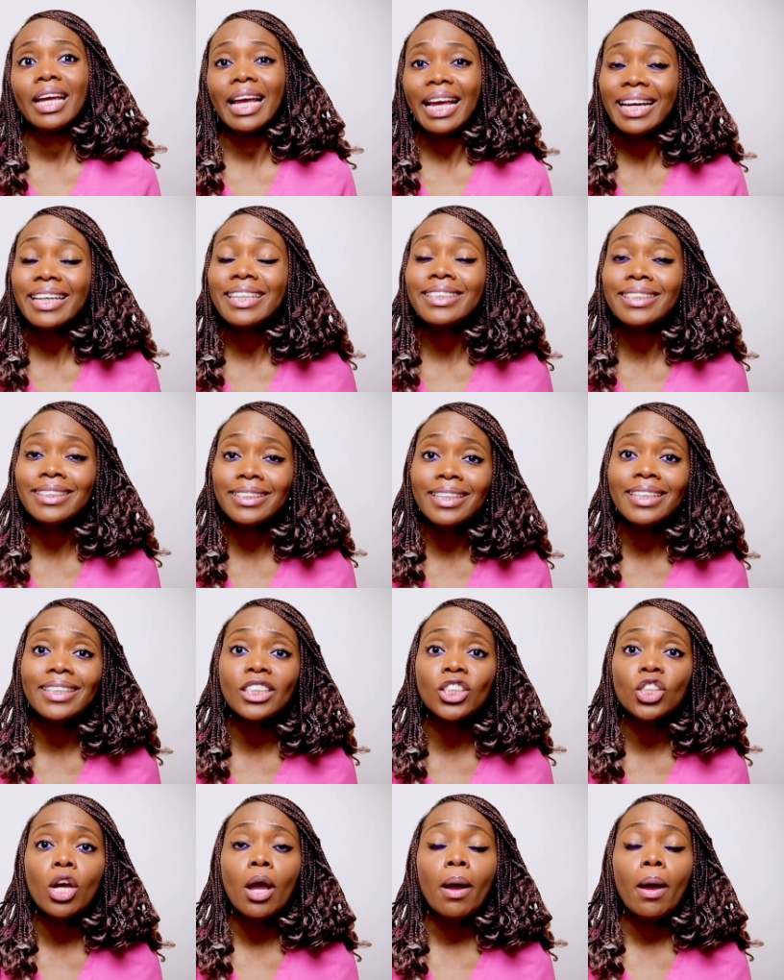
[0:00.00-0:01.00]
And as
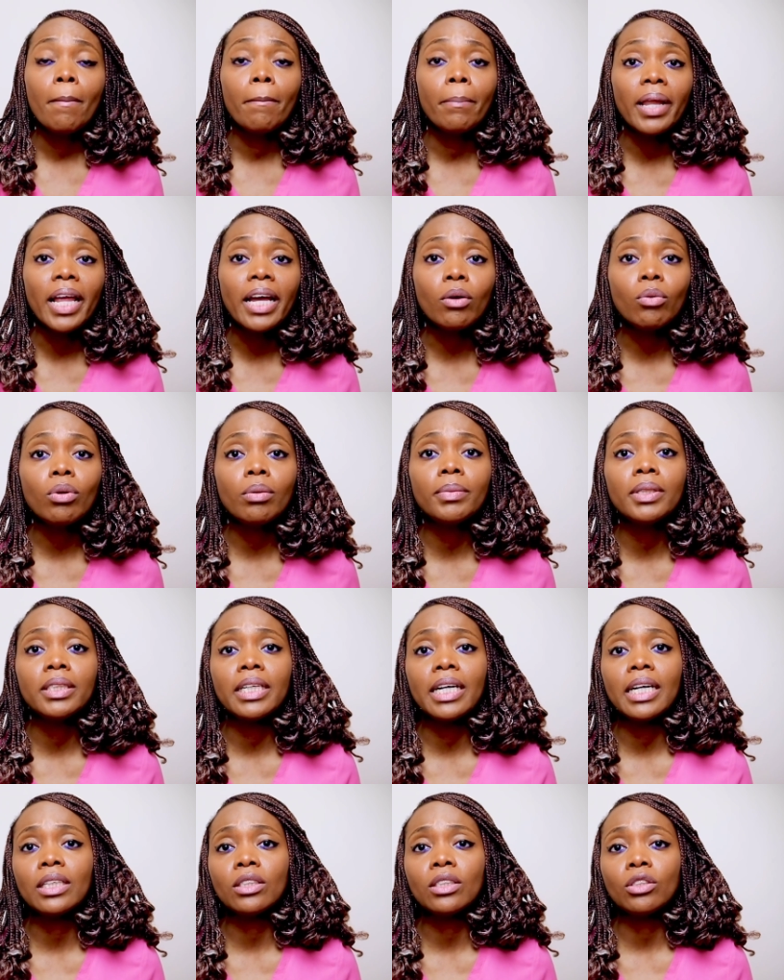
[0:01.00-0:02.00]
such, Black women
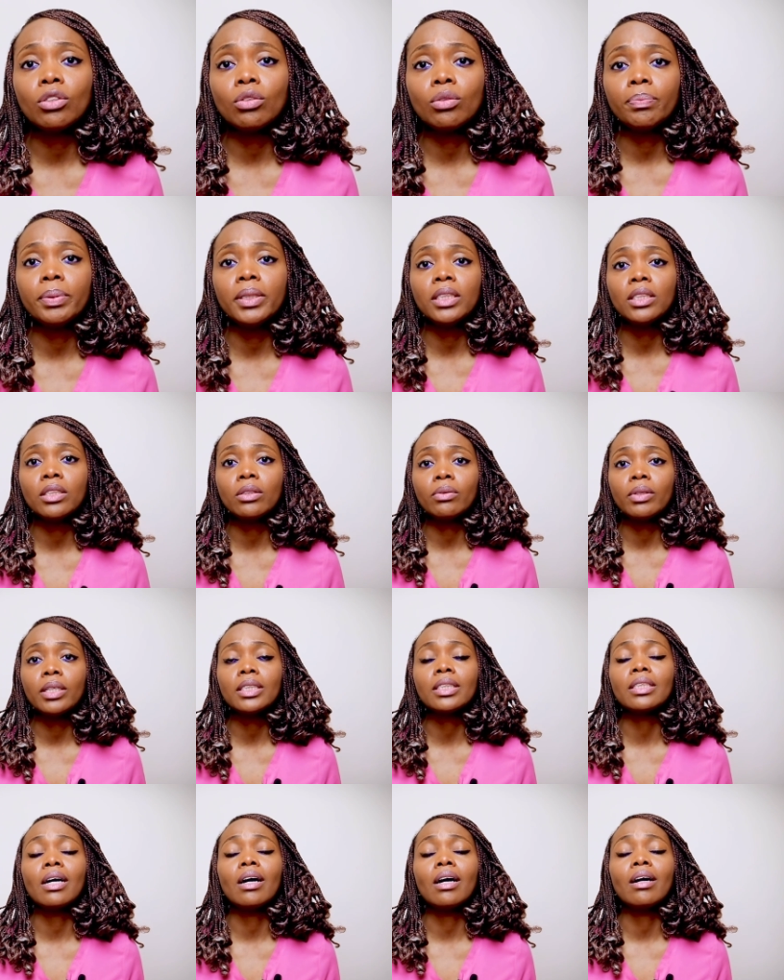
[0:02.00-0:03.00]
diagnosed with
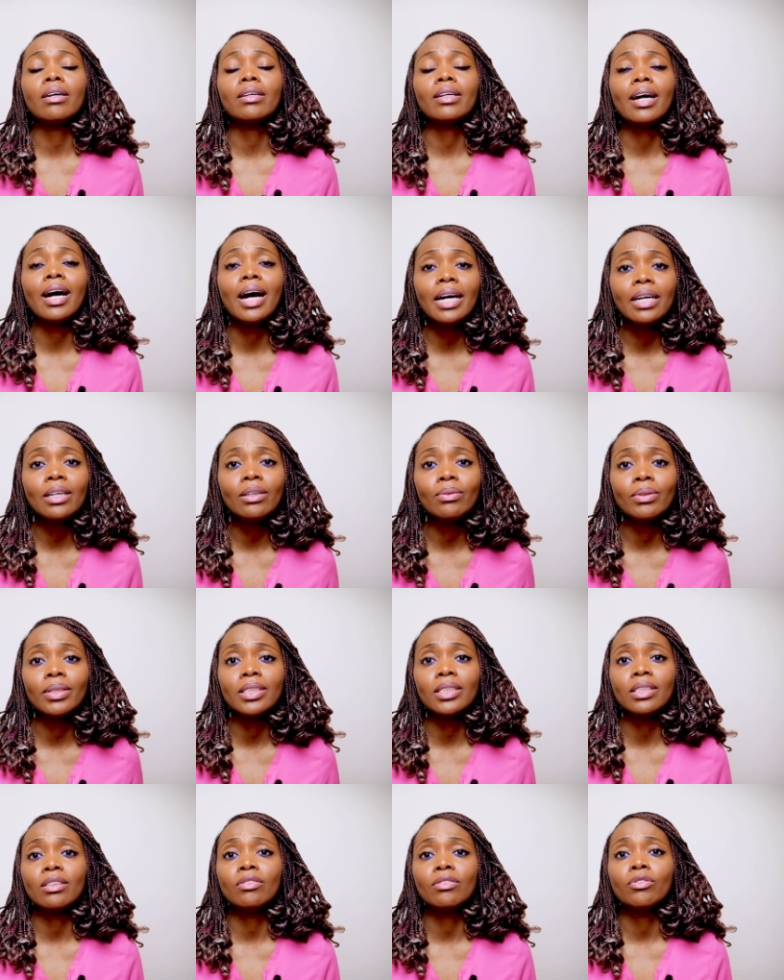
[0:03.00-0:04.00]
PCOS are at higher
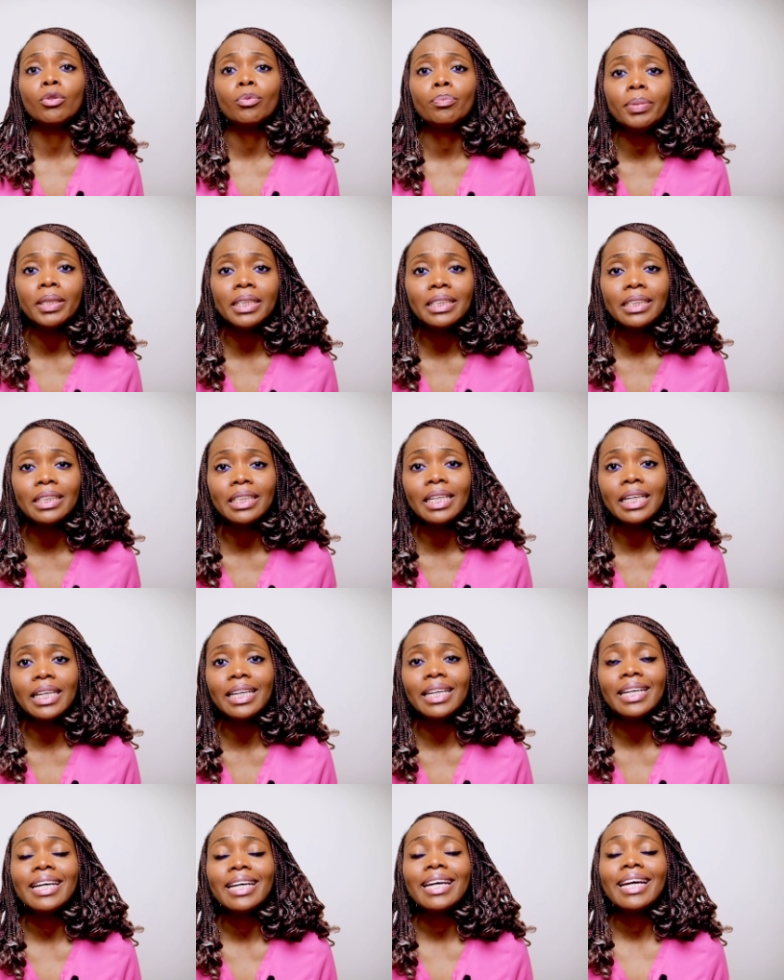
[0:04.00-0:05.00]
risk of
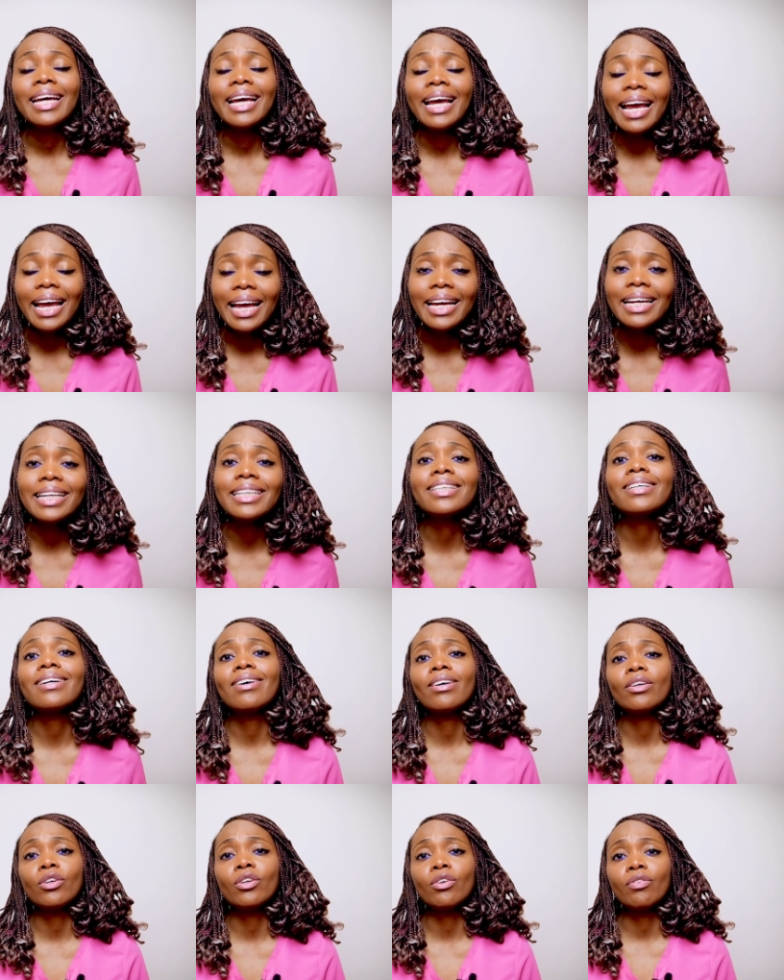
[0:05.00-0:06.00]
obesity and
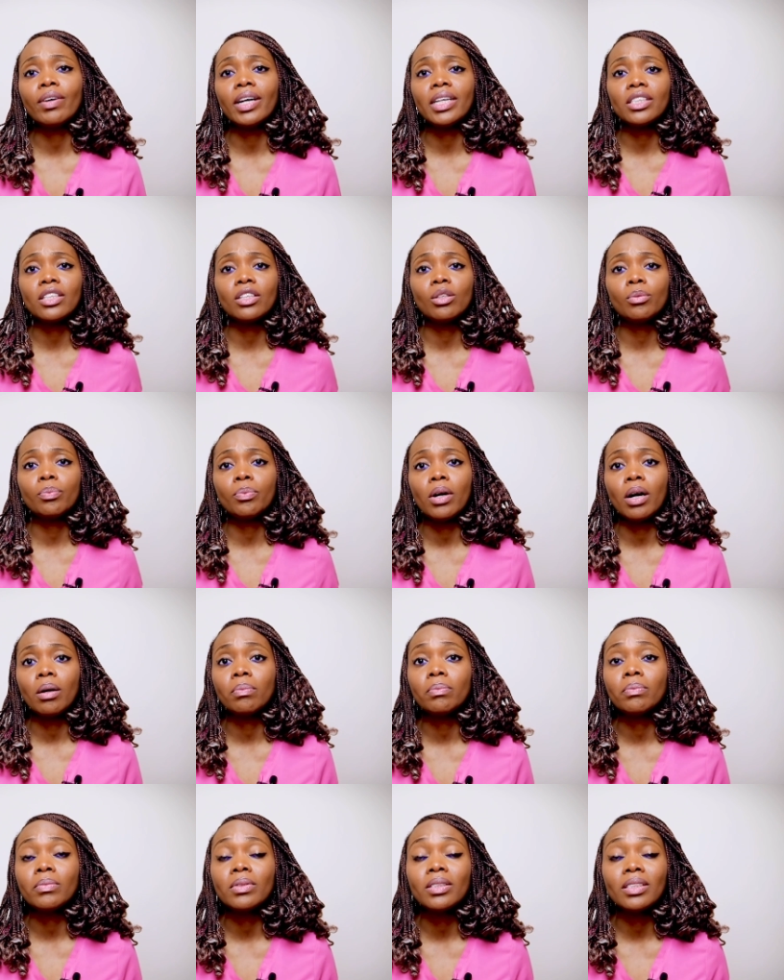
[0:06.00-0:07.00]
cardiovascular
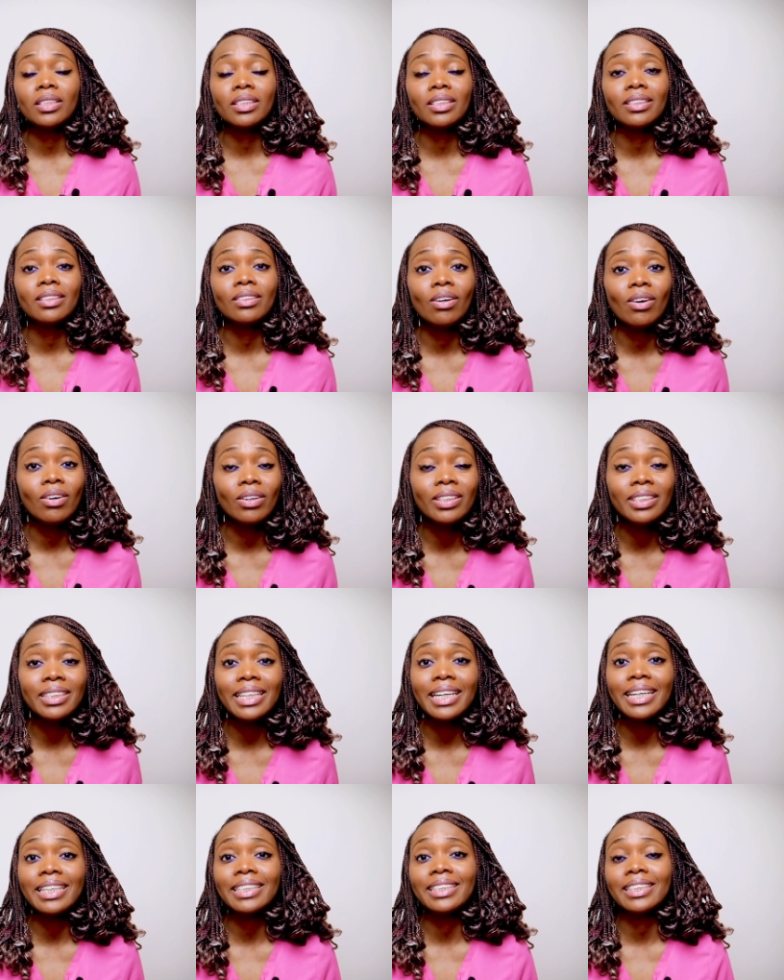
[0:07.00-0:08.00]
problems such as heart
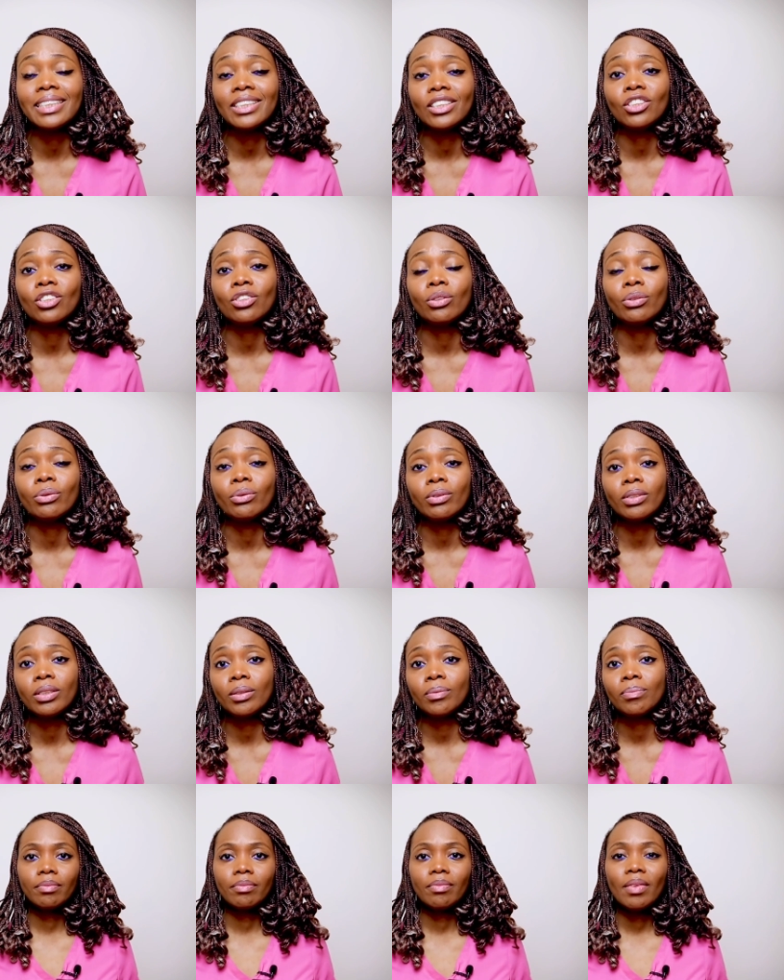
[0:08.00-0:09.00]
attacks and
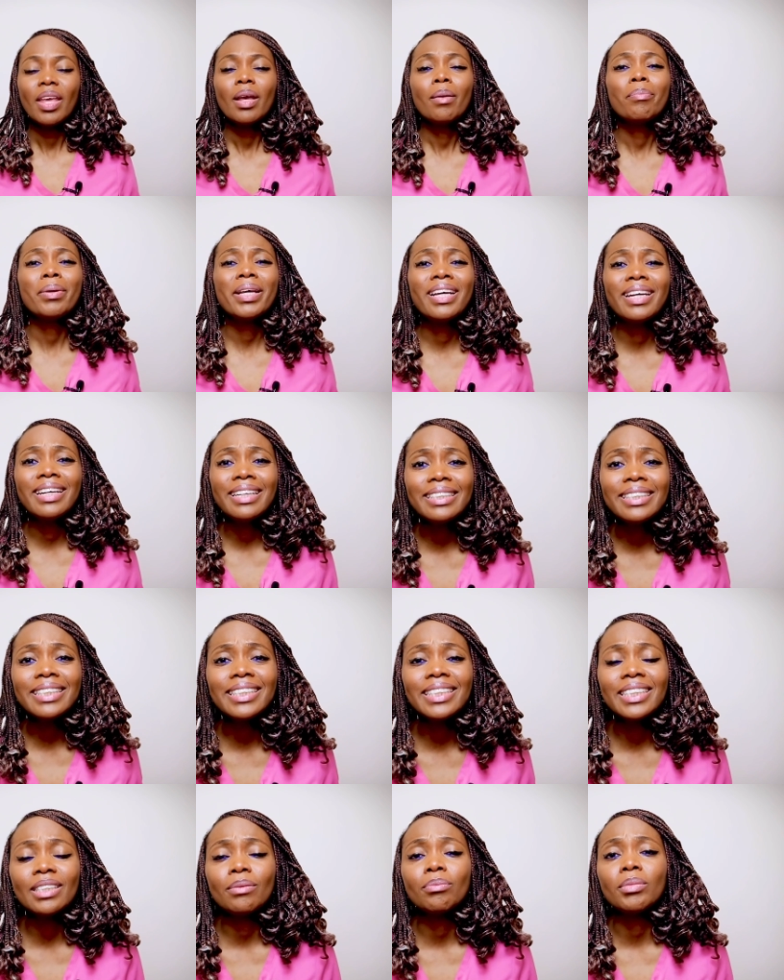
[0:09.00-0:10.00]
strokes. Because
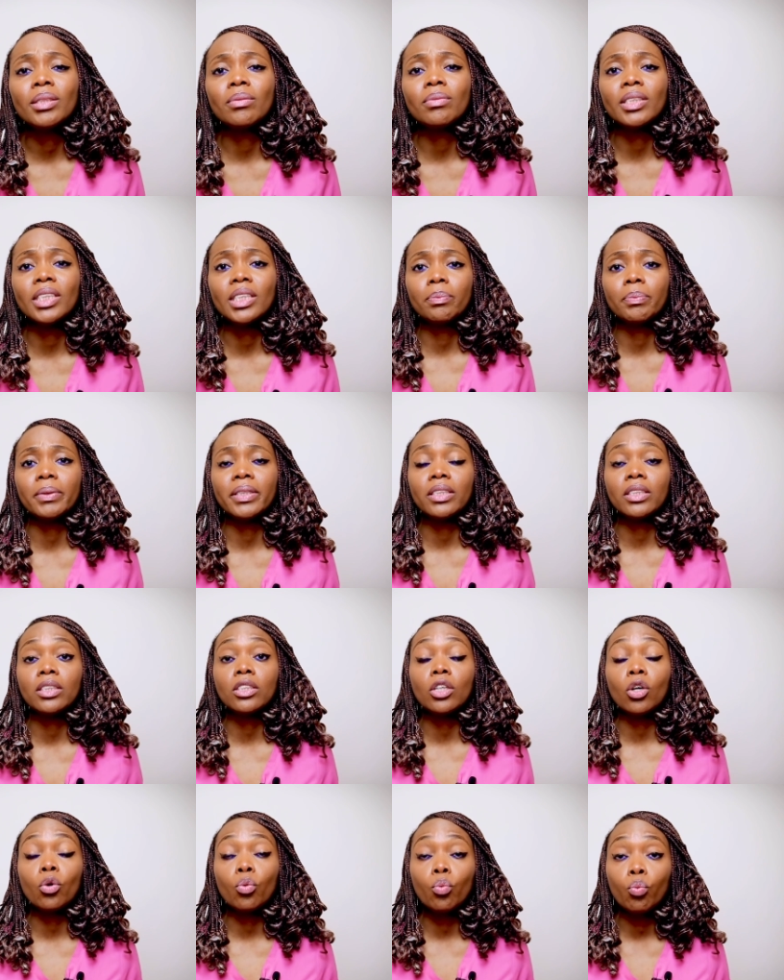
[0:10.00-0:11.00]
the symptoms
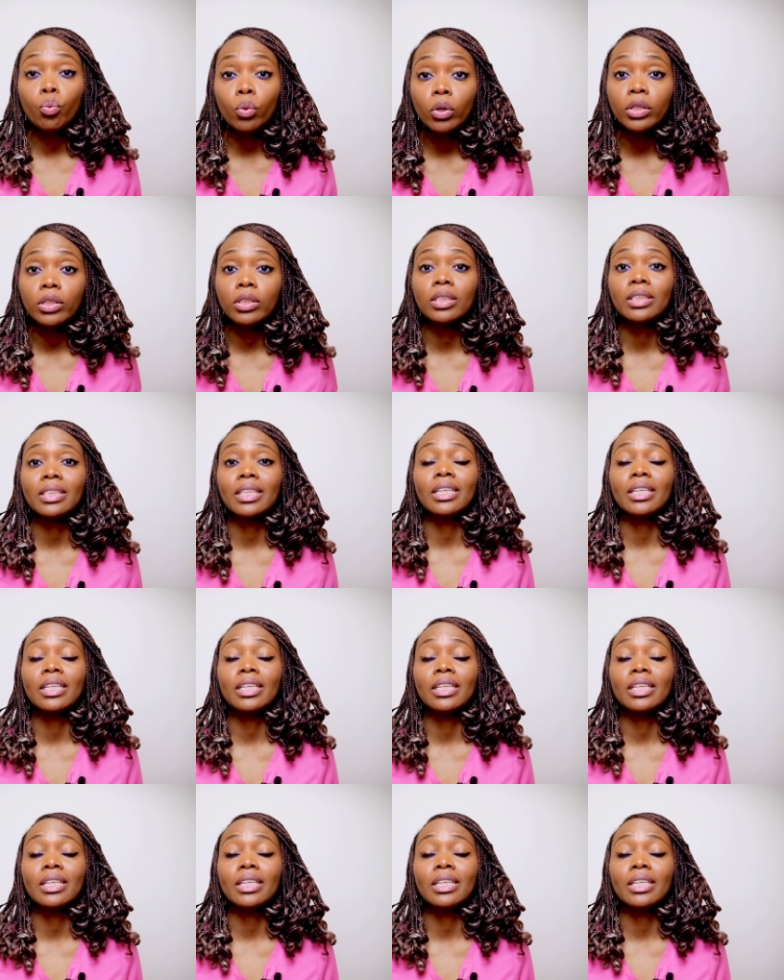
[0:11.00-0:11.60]
experienced are worse,